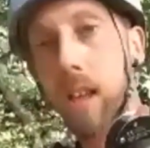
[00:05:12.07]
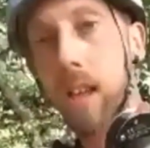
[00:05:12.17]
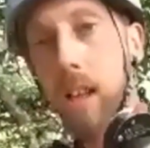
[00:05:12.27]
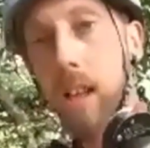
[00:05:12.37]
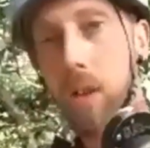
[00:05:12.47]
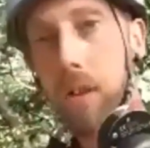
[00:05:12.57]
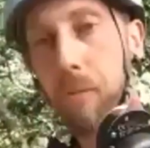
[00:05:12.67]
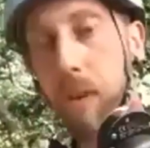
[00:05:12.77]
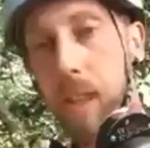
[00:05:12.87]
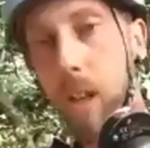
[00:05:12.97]
So that when
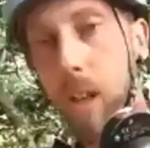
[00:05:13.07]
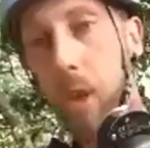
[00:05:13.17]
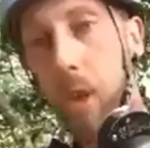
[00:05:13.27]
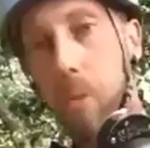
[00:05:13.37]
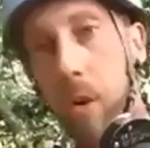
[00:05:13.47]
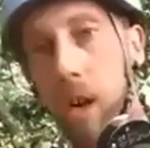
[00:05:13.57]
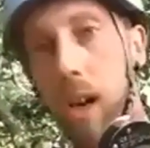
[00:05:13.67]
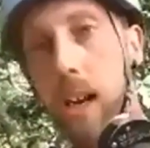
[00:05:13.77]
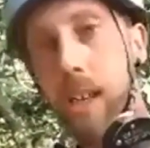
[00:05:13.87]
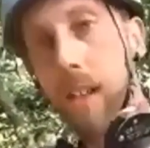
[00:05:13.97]
the oceans were
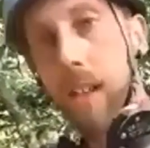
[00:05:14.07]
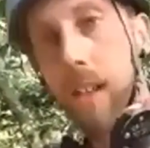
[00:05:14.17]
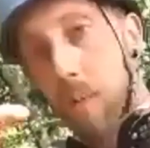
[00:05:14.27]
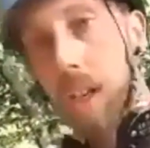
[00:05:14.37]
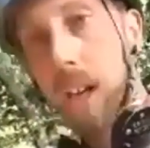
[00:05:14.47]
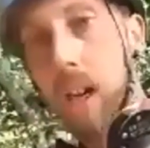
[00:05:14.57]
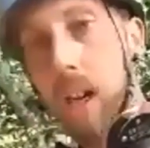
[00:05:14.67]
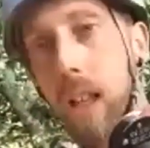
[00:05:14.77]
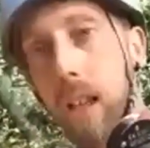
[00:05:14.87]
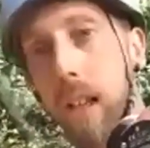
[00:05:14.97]
higher, this was an
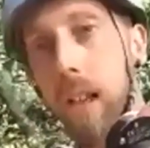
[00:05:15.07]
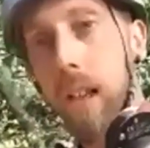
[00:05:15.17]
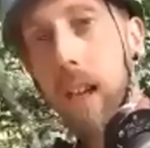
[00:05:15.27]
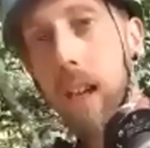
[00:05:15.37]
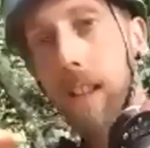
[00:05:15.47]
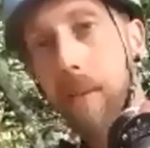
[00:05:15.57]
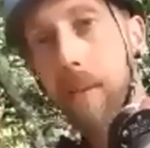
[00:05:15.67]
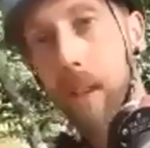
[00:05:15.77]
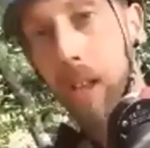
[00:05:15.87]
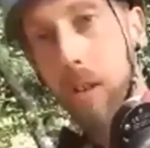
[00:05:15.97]
island. And then when
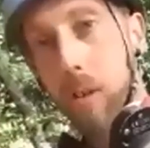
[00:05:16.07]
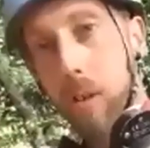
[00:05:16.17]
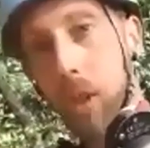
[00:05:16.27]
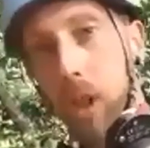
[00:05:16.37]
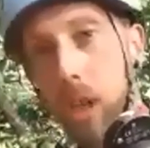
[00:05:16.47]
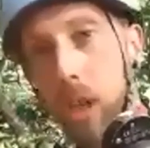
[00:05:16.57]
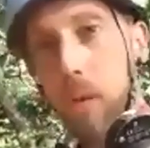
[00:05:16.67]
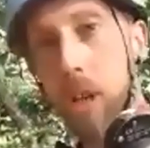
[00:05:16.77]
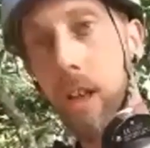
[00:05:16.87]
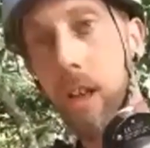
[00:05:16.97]
the ocean's
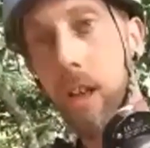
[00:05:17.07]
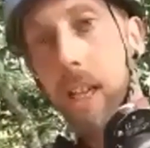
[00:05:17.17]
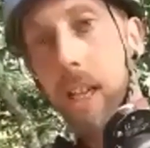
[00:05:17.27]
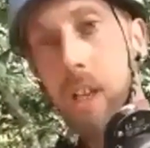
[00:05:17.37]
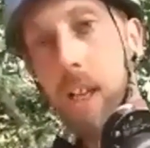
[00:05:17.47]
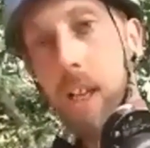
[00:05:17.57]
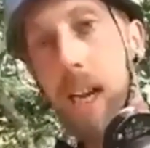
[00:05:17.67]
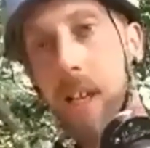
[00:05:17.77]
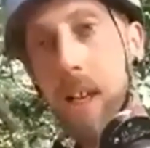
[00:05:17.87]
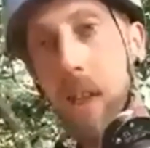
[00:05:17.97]
lower, it's
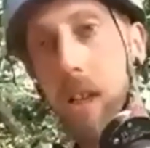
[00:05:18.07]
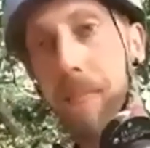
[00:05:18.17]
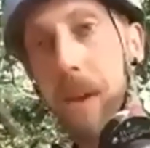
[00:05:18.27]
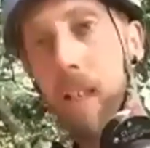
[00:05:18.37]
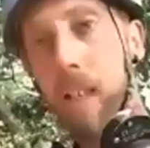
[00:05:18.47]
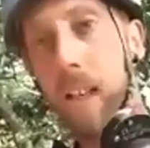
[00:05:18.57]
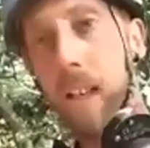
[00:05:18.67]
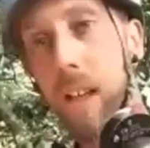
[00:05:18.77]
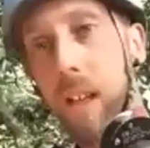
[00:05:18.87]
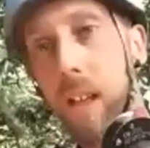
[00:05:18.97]
connected to the mainland.
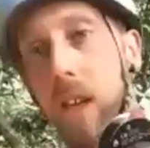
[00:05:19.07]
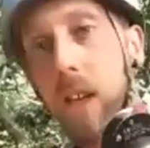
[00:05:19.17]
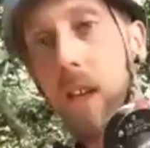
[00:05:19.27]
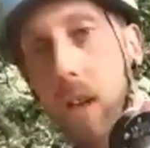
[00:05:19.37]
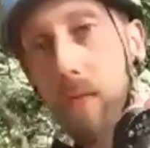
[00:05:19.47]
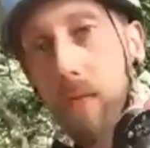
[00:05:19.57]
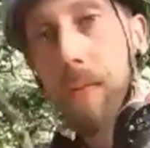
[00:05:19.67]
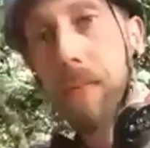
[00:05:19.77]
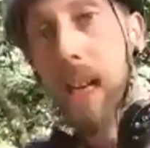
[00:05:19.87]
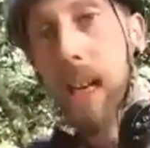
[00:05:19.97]
So you've got
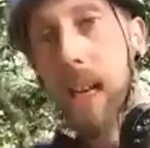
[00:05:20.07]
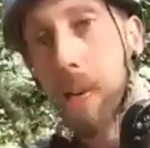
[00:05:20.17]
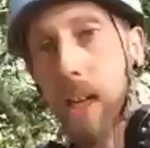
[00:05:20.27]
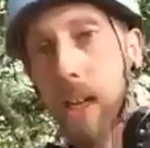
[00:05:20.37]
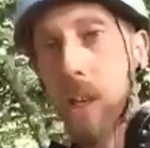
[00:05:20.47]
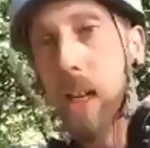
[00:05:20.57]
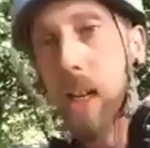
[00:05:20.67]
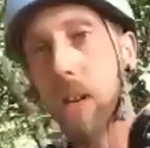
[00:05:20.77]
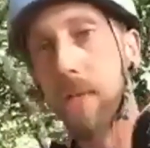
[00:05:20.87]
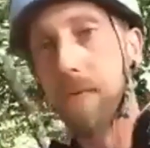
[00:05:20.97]
many species
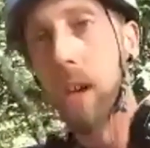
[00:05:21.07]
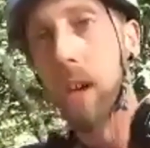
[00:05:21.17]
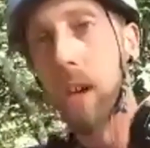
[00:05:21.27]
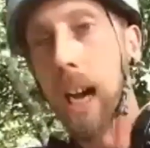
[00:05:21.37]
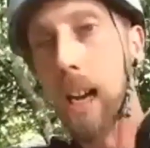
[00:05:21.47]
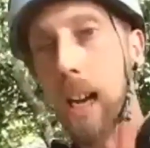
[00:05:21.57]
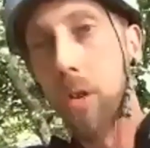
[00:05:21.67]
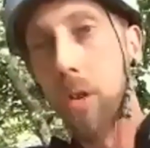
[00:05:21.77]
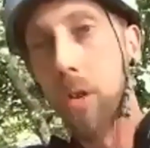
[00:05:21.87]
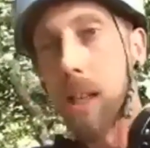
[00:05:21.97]
of uh, animals,
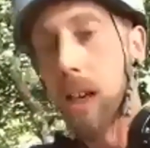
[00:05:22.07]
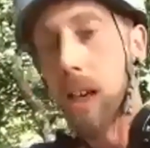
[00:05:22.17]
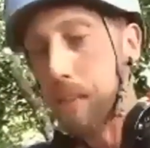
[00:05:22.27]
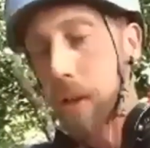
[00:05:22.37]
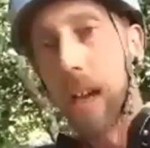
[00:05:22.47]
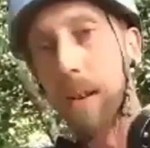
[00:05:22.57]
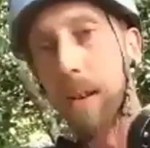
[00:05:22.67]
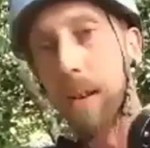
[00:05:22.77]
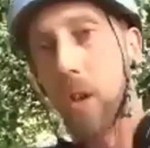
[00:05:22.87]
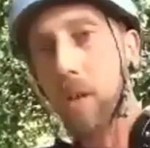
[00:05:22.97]
many types of
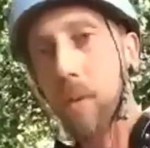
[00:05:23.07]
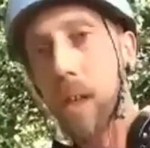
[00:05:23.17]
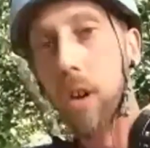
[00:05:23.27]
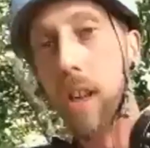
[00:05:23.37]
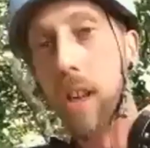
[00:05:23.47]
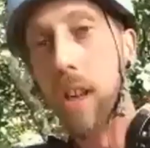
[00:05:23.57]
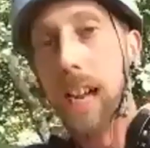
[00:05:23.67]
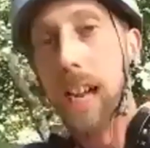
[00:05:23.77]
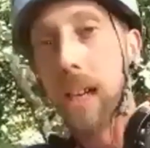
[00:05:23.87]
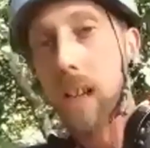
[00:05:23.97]
animals that we call
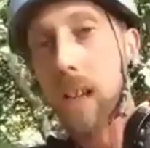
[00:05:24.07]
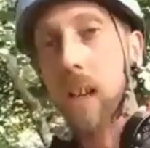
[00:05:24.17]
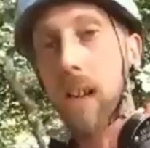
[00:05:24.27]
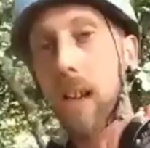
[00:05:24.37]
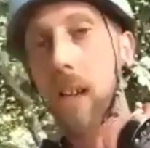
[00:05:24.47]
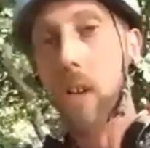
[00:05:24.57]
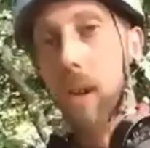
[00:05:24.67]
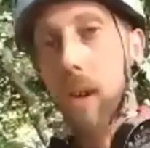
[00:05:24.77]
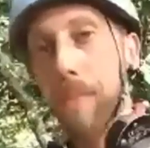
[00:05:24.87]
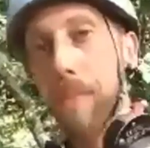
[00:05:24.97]
endemics. So what
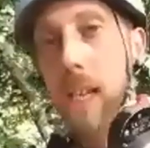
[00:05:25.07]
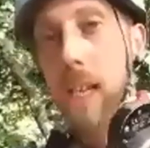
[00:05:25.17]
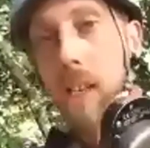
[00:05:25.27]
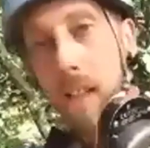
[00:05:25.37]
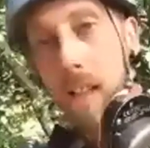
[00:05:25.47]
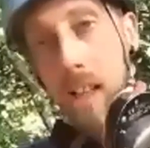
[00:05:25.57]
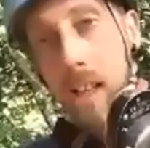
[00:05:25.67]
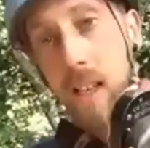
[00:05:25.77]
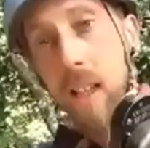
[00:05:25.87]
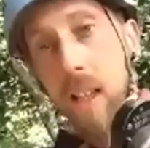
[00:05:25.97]
that means is this
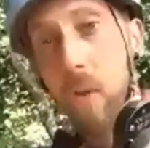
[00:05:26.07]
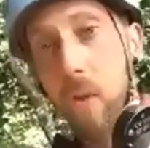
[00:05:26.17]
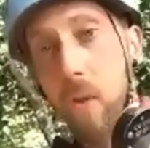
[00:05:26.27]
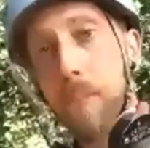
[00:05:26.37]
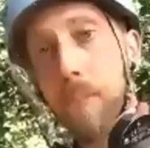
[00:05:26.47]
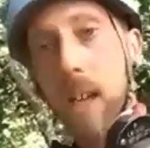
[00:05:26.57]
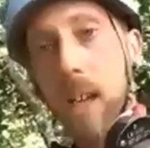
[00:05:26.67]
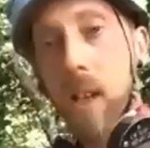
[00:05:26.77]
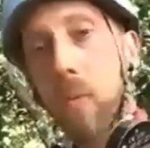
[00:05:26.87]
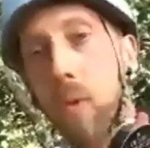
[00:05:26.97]
is the only place
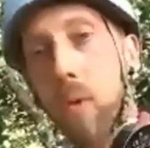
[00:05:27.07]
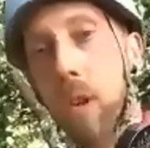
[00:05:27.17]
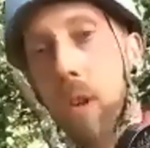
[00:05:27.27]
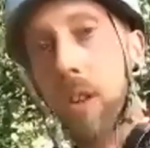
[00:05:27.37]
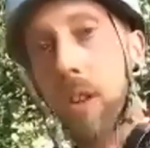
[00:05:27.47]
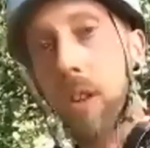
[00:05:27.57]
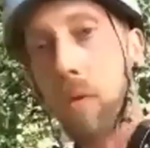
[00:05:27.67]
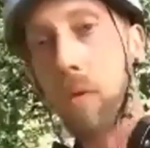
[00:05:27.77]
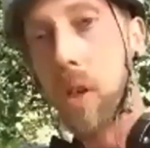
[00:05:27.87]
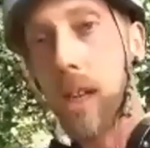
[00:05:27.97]
in the world that you can
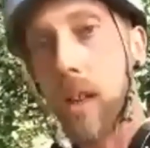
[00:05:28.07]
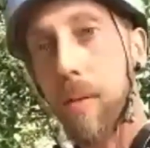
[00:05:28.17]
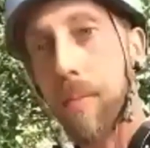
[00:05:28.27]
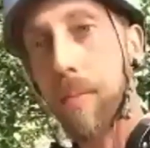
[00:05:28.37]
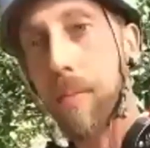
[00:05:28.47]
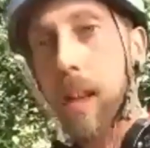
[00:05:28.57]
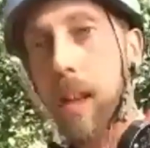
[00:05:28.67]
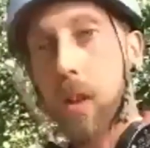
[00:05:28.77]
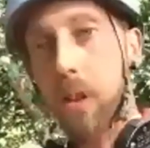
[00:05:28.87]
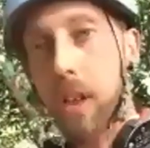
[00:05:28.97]
see them.
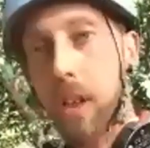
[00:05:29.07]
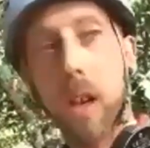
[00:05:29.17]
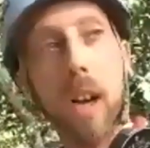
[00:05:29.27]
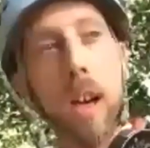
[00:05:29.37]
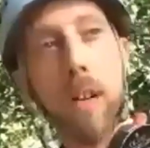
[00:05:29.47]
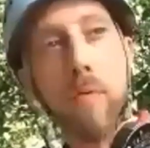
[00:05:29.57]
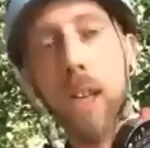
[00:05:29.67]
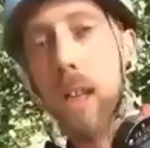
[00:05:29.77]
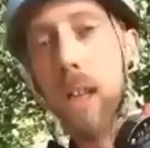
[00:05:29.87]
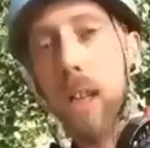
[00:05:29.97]
So there's a, a
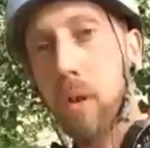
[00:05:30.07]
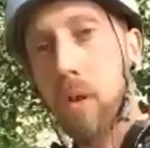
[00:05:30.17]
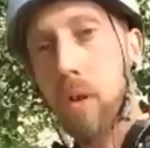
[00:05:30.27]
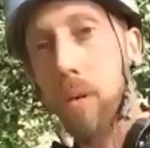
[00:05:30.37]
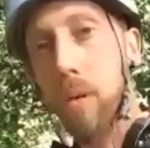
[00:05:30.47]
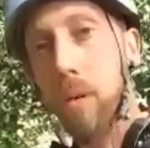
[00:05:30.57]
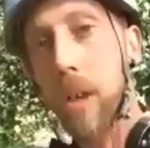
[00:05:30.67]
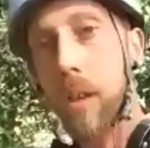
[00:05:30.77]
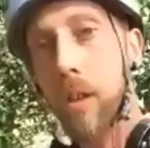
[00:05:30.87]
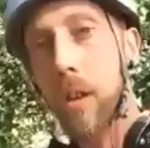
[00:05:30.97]
really beautiful bird
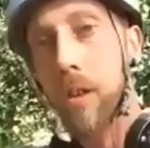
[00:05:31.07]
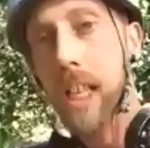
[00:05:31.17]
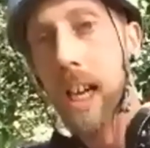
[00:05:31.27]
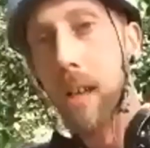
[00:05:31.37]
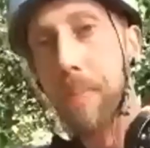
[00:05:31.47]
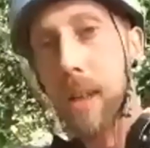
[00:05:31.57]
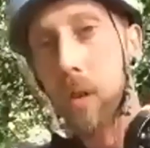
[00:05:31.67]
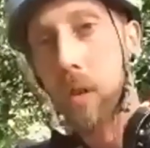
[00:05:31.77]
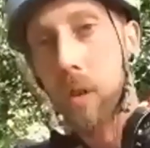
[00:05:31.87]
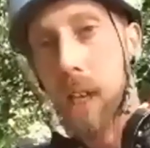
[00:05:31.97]
called a yellow-billed
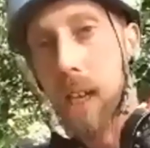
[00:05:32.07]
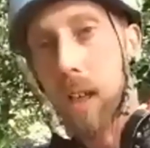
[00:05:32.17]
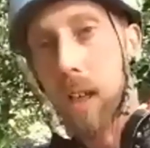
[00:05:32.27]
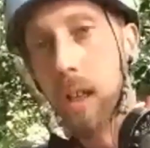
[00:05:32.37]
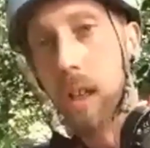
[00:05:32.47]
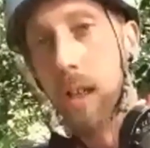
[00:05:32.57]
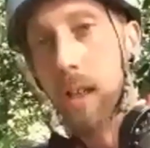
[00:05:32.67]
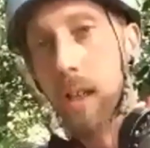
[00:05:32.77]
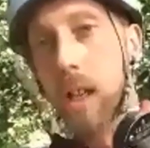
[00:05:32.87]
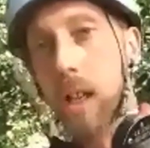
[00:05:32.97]
cotinga.
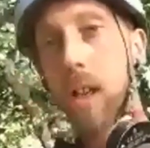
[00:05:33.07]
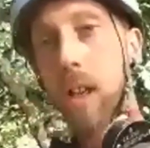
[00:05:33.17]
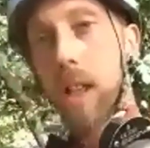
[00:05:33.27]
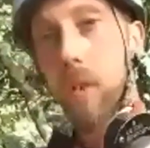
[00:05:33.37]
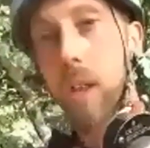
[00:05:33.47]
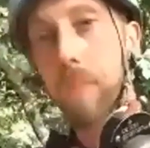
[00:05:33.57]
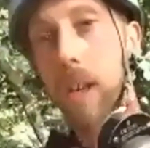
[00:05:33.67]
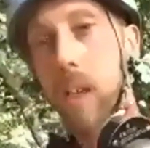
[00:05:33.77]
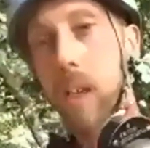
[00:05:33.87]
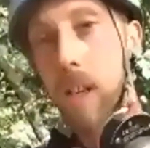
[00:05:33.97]
It's one of the only
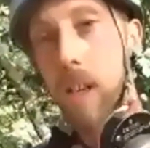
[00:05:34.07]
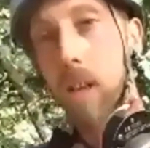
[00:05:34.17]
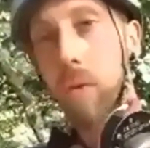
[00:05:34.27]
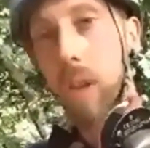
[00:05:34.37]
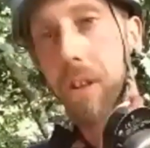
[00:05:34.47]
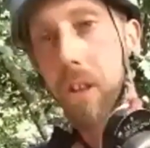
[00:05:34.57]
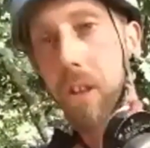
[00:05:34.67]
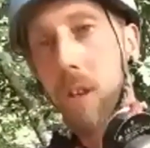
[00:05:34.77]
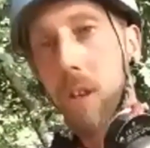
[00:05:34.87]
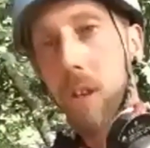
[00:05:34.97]
places in the world that you can
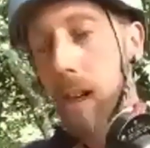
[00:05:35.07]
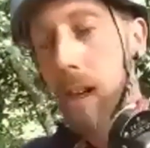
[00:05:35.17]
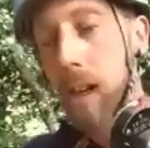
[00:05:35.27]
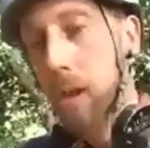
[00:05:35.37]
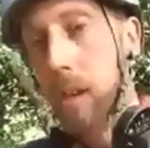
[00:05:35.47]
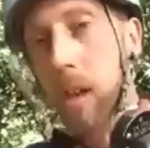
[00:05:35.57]
see that bird.